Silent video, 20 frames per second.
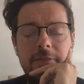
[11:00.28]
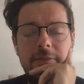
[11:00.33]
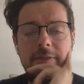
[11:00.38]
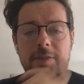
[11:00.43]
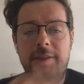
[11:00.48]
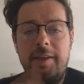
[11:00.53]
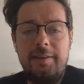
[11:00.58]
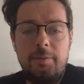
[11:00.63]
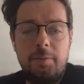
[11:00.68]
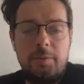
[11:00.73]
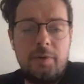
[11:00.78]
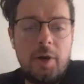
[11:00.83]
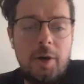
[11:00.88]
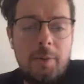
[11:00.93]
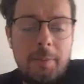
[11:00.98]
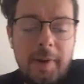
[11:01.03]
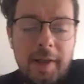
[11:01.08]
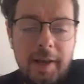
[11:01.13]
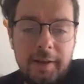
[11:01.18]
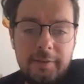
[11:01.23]
And this was
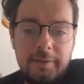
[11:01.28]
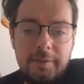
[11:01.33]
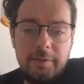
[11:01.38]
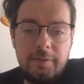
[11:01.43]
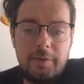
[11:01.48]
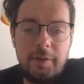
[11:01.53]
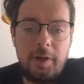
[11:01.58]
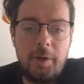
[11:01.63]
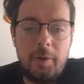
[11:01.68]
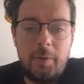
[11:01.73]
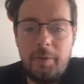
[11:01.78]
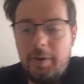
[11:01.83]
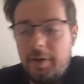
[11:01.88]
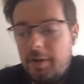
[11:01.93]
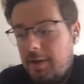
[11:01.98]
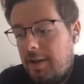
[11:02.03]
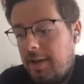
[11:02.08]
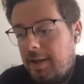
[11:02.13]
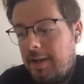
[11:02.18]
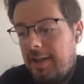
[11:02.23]
complex. So
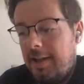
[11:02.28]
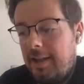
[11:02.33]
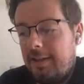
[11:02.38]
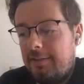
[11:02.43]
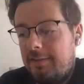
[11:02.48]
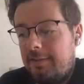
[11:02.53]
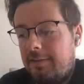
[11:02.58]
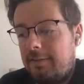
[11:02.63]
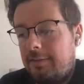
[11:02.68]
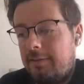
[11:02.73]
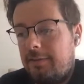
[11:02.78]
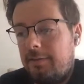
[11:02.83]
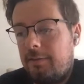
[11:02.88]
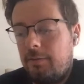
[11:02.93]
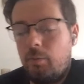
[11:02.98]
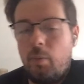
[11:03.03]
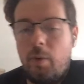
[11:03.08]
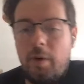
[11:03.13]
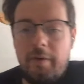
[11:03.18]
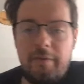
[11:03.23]

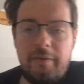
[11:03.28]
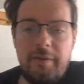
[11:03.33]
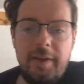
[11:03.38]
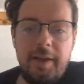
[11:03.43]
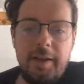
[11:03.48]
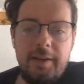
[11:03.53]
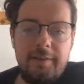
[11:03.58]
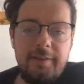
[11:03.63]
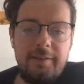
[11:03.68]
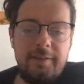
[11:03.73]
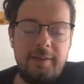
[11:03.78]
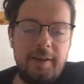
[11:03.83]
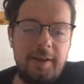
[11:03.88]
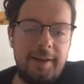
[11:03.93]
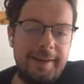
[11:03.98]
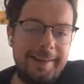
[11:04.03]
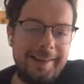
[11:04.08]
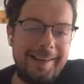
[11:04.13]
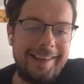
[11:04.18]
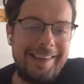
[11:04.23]
it's one thing
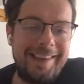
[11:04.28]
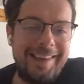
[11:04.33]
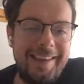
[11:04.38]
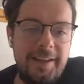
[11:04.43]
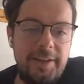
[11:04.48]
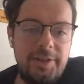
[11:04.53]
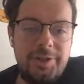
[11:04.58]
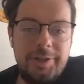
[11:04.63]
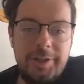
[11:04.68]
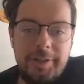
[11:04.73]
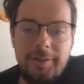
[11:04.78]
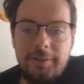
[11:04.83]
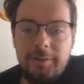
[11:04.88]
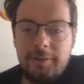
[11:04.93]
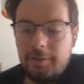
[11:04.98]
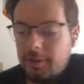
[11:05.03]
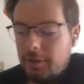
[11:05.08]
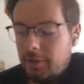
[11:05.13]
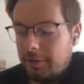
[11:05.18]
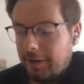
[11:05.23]
designing a
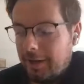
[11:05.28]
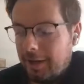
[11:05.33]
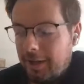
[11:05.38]
kitchen